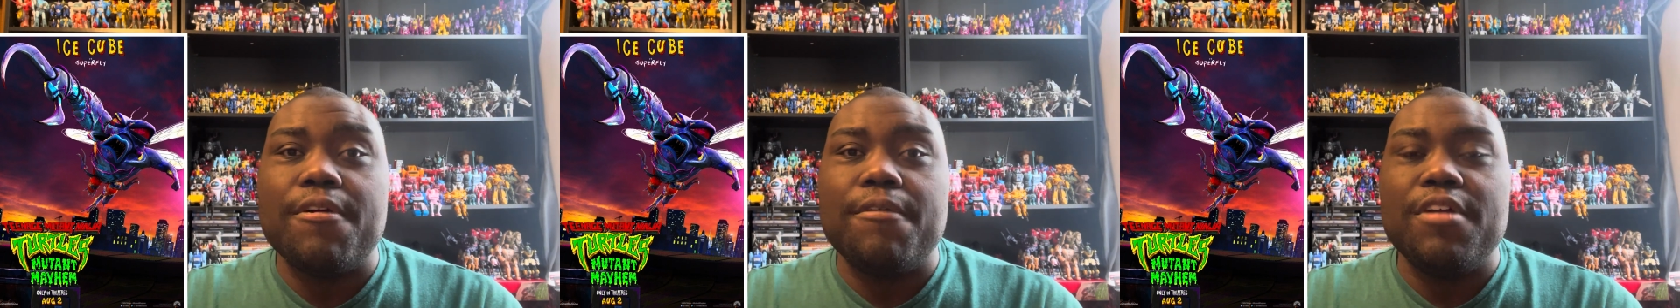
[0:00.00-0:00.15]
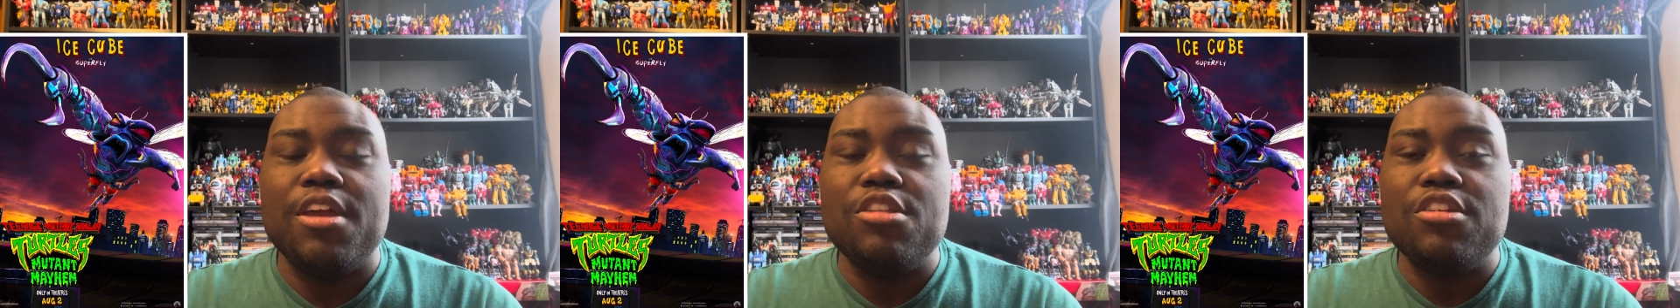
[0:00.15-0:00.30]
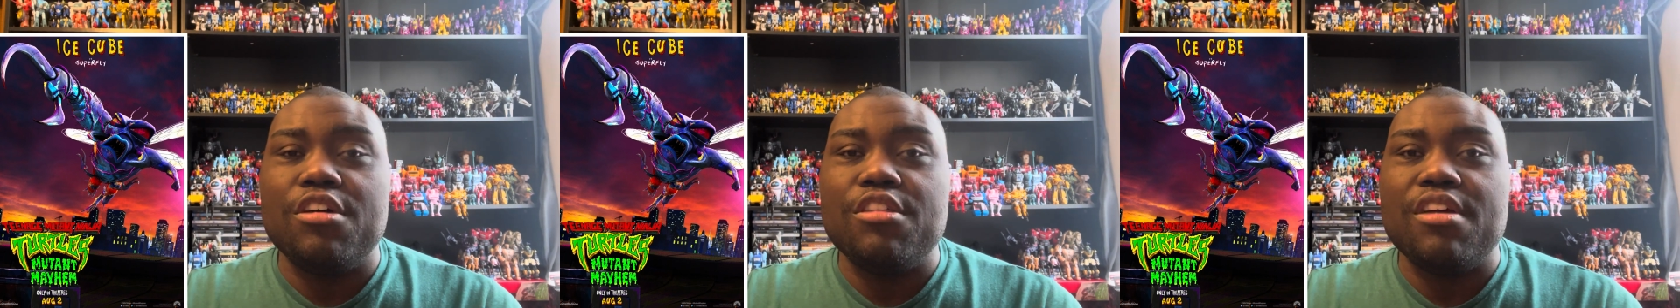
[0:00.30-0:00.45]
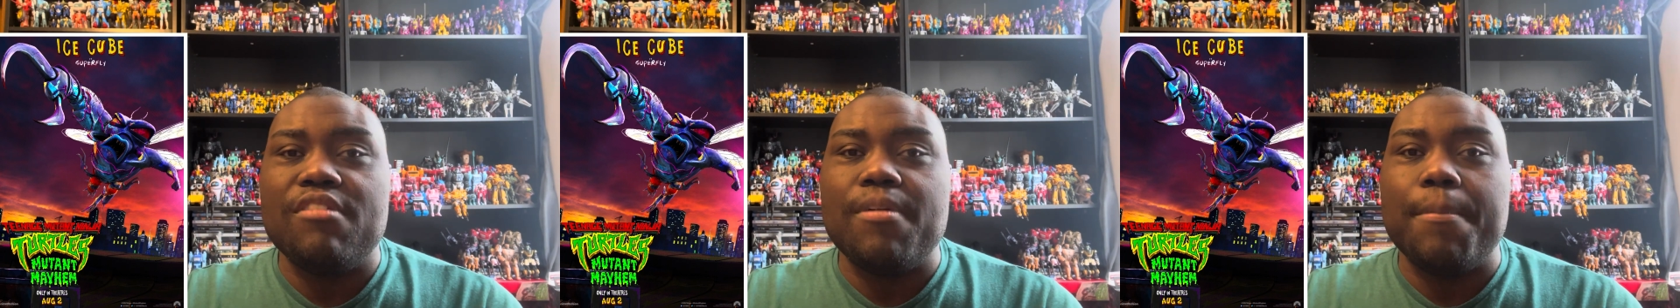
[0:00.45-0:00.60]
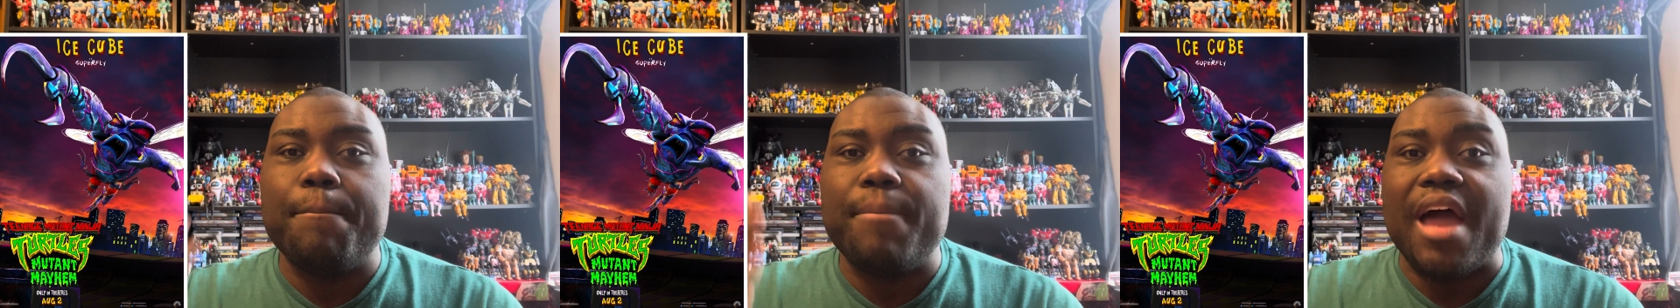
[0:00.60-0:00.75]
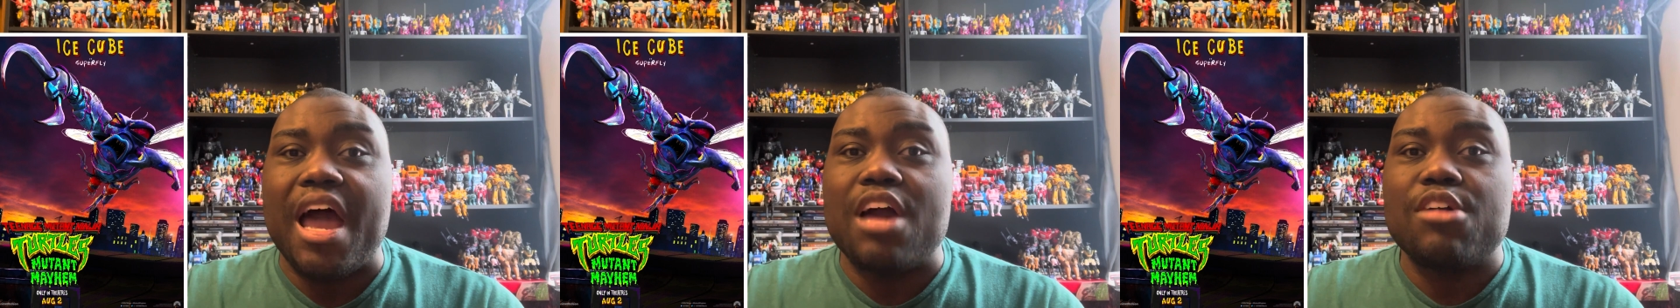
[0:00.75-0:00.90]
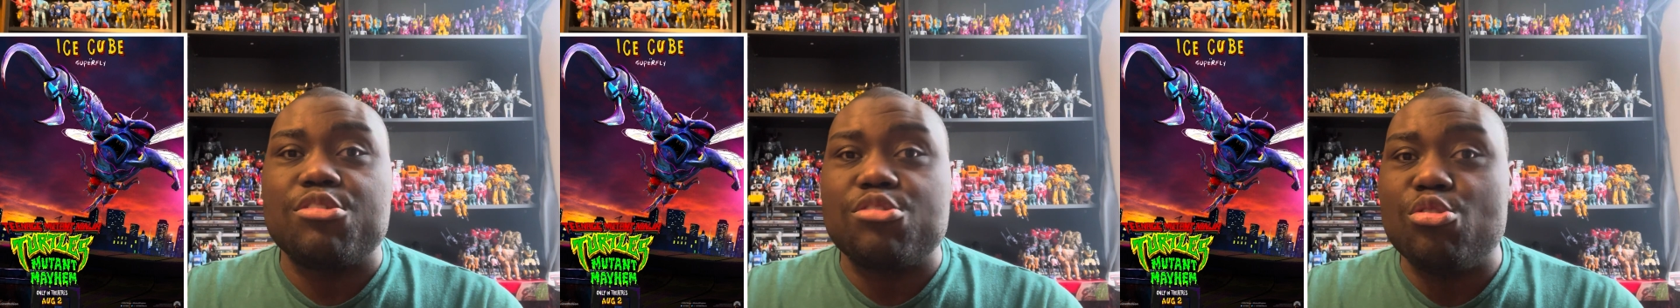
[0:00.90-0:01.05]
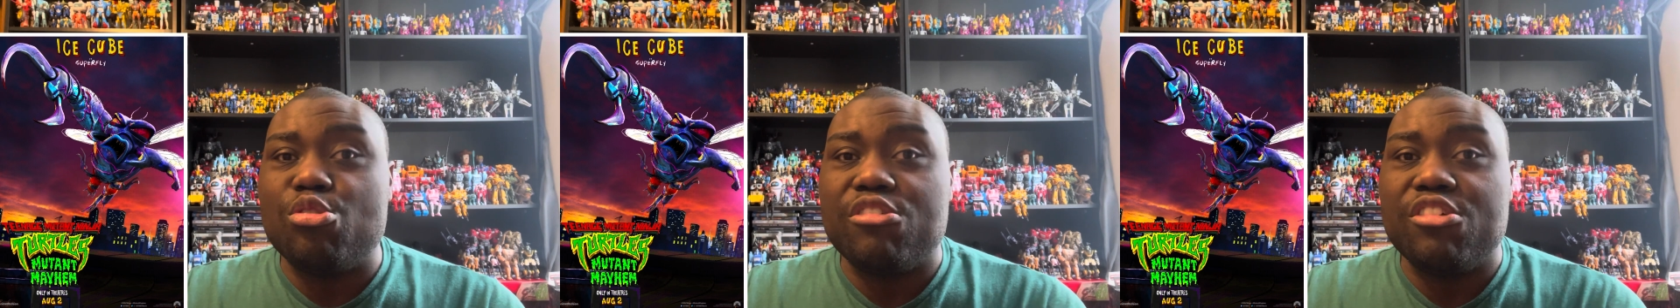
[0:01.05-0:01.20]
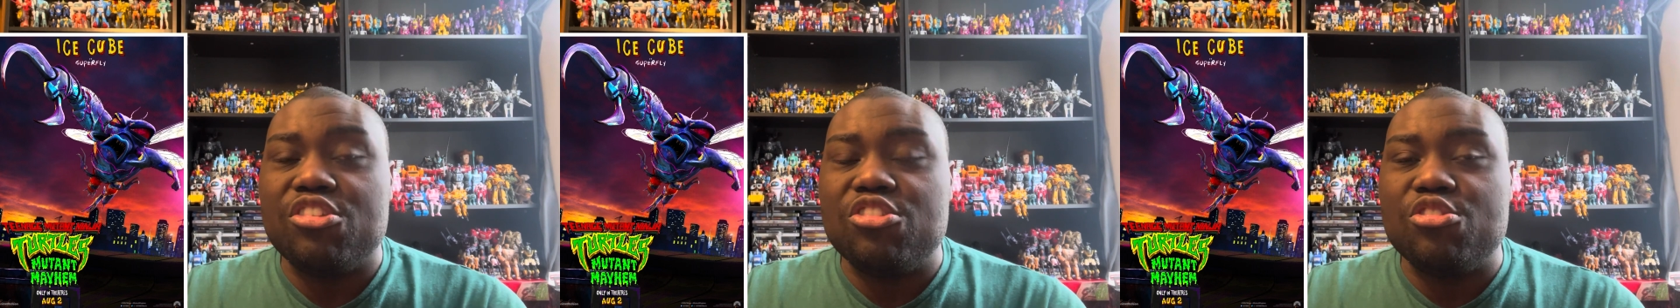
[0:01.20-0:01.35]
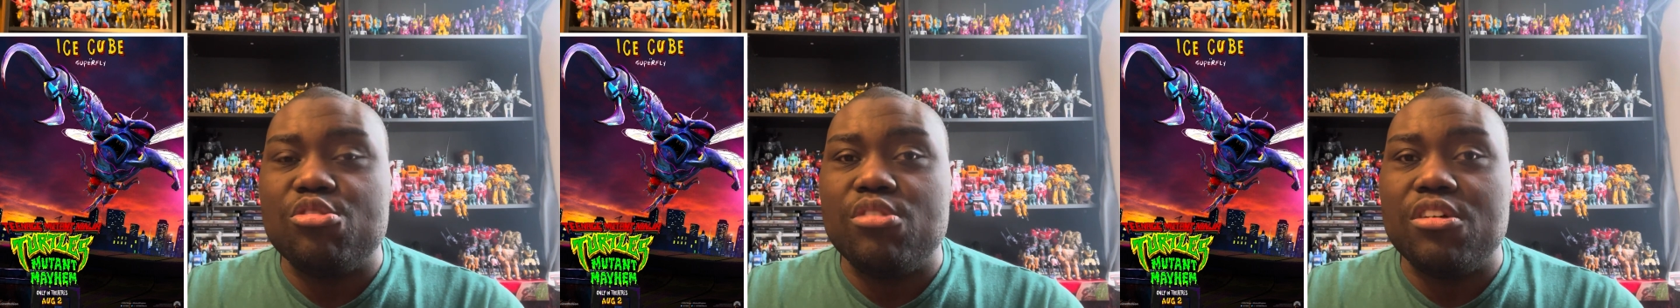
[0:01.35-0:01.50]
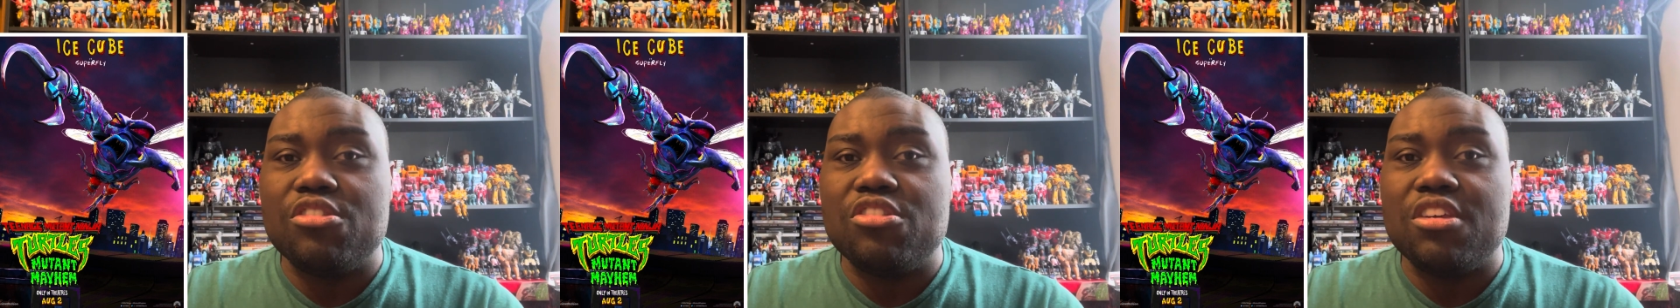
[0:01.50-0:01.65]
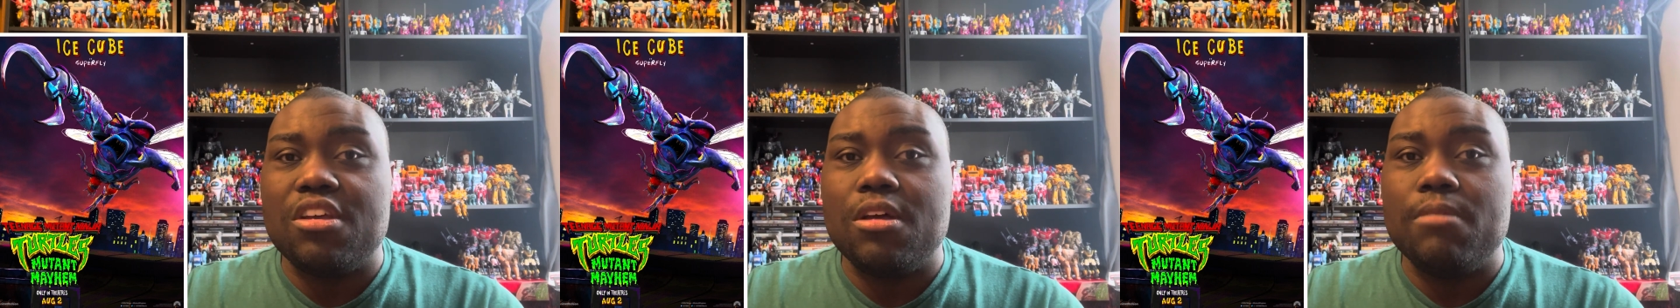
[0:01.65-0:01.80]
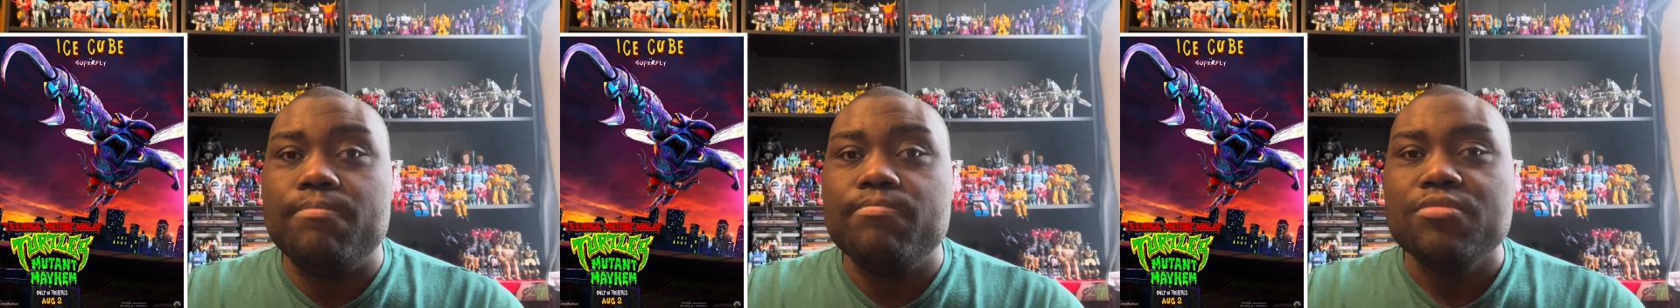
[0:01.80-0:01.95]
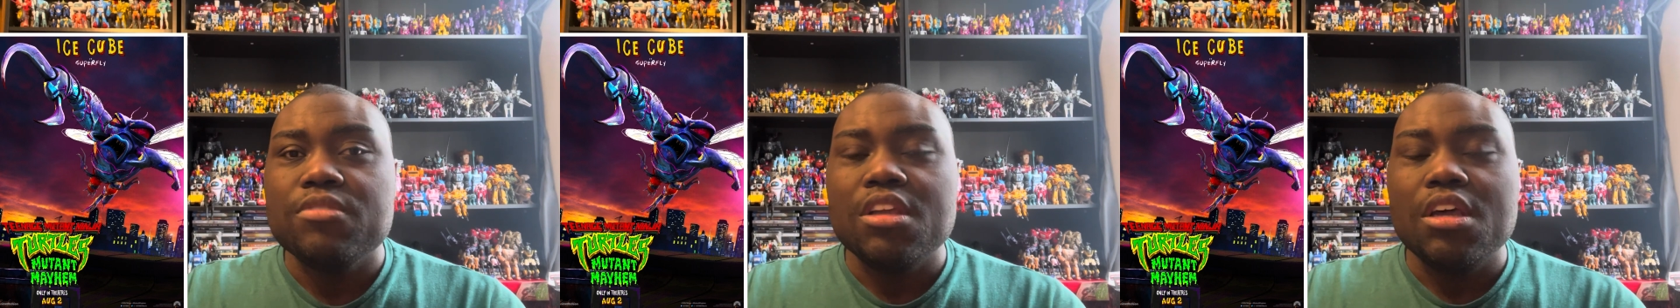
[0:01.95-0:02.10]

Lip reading: backstory towards him.